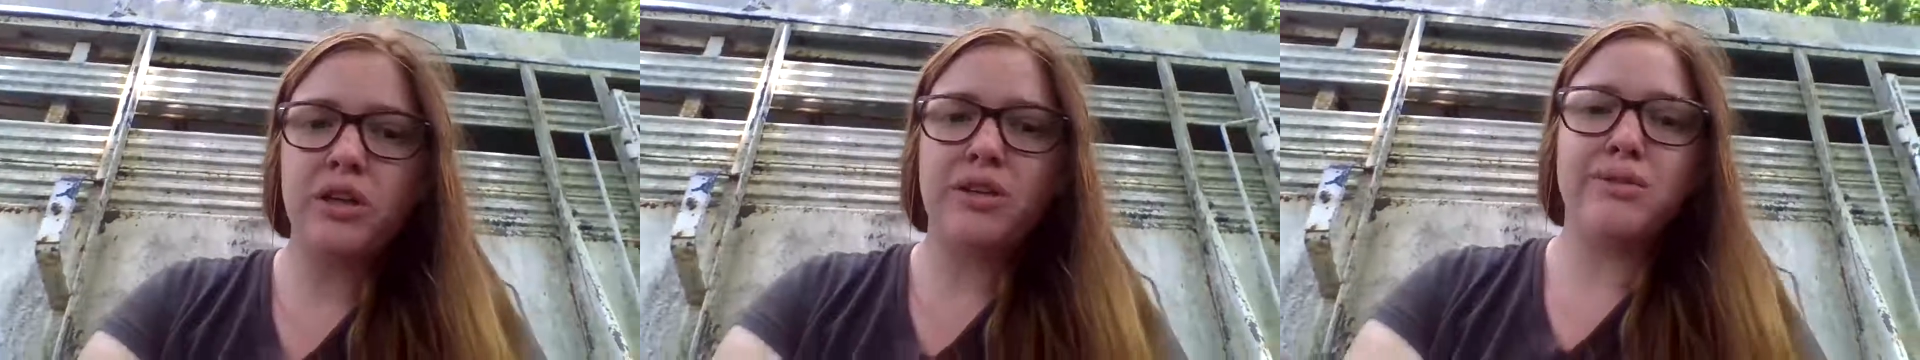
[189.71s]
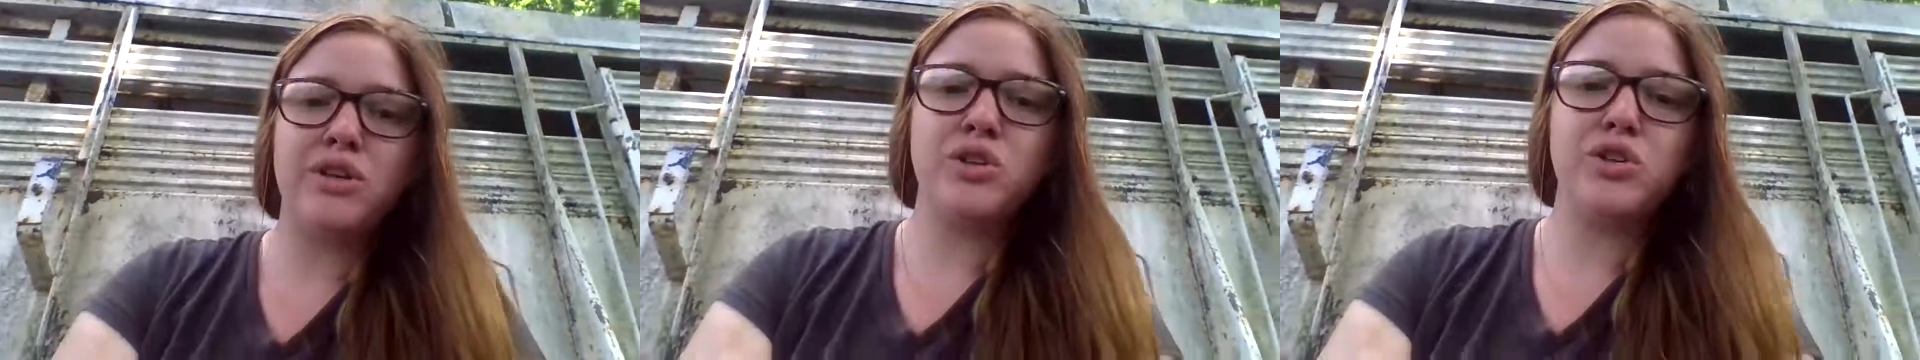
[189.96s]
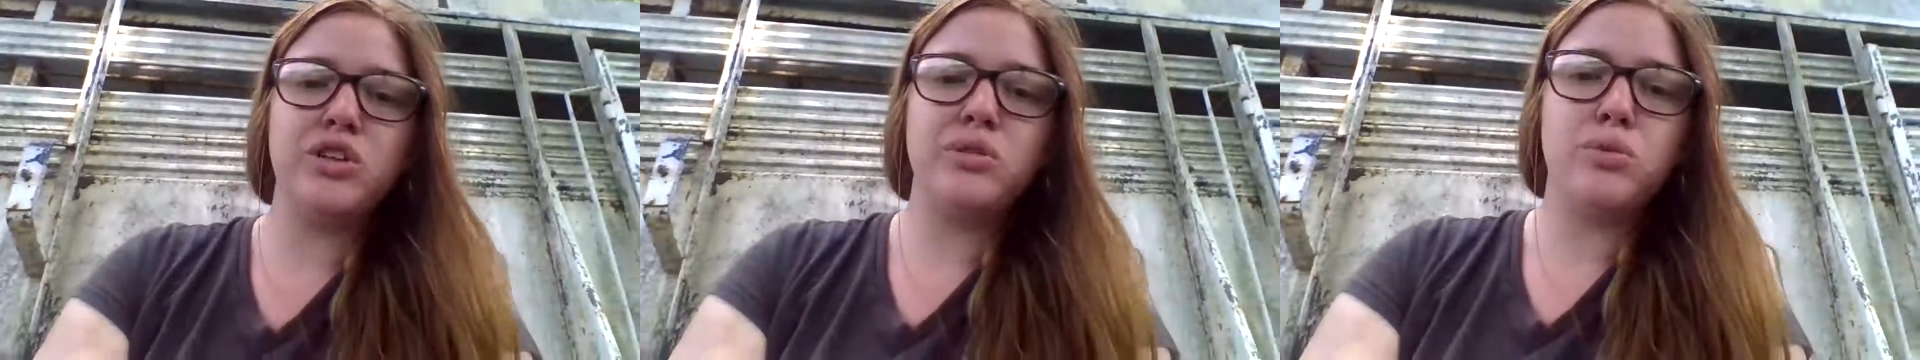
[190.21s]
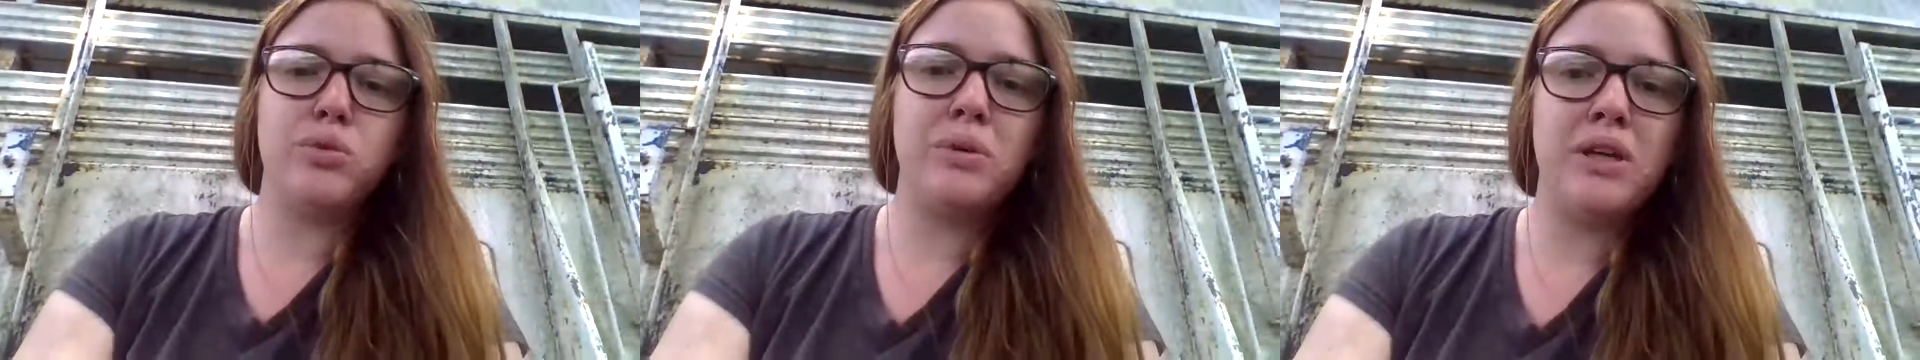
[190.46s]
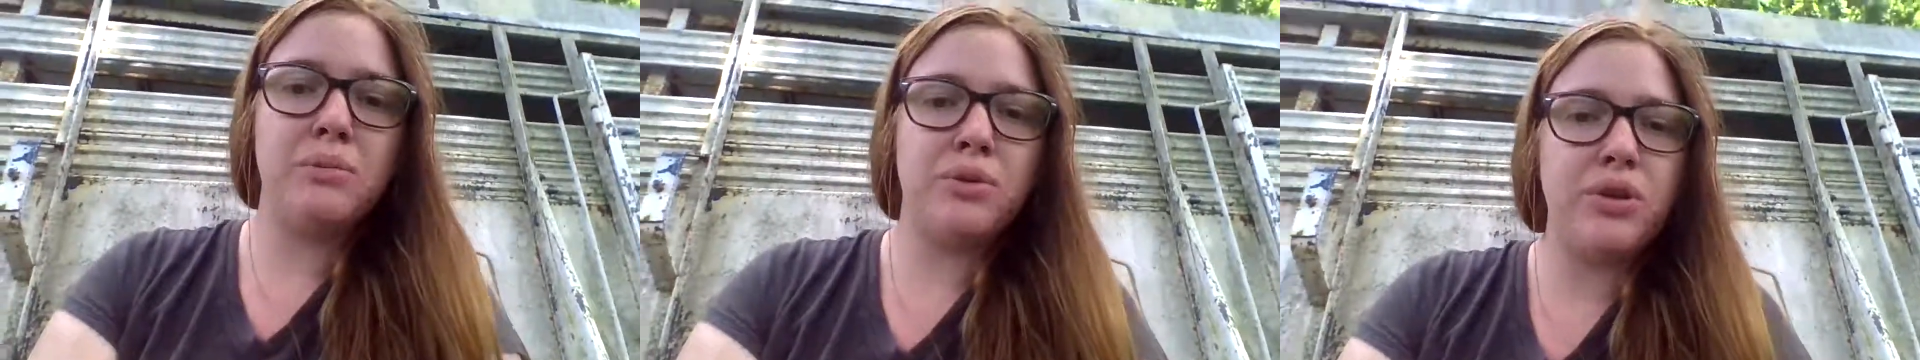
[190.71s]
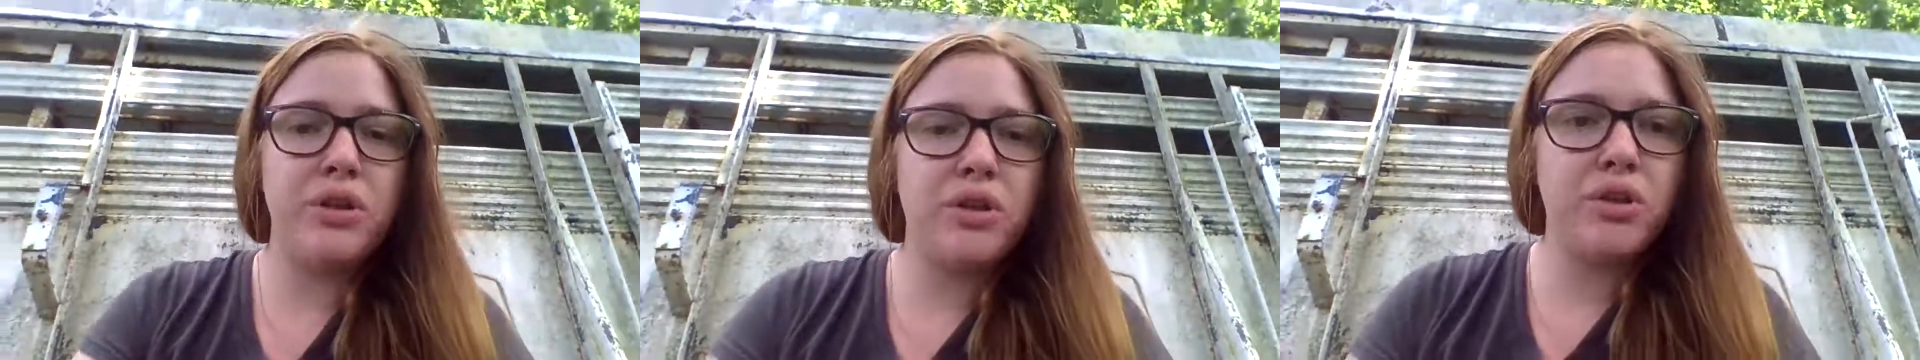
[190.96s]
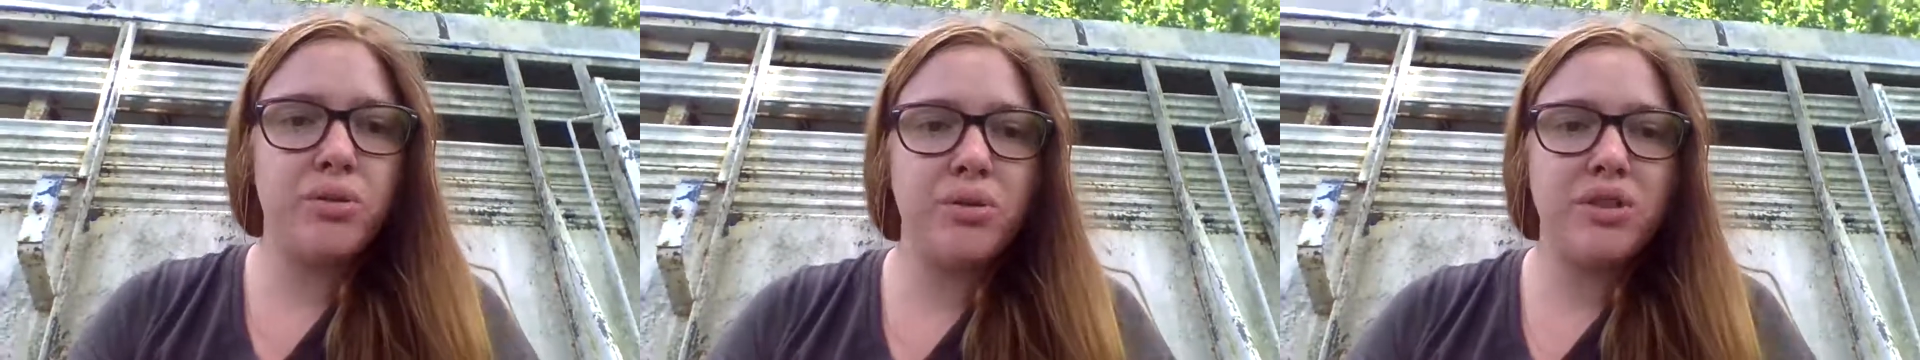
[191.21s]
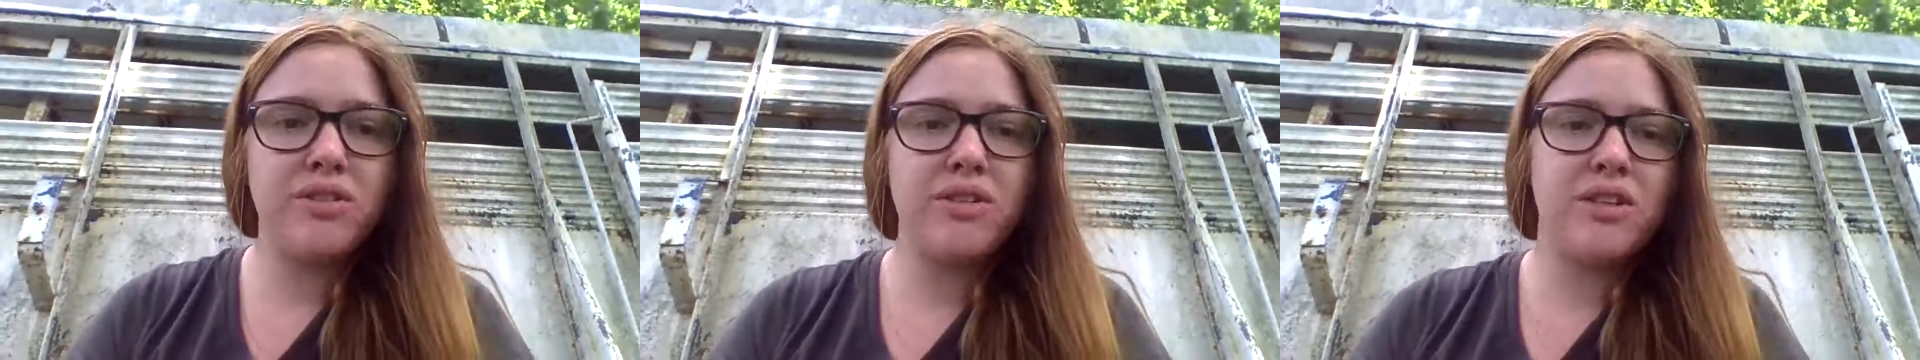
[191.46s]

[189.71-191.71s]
Eventually you will be able to increase the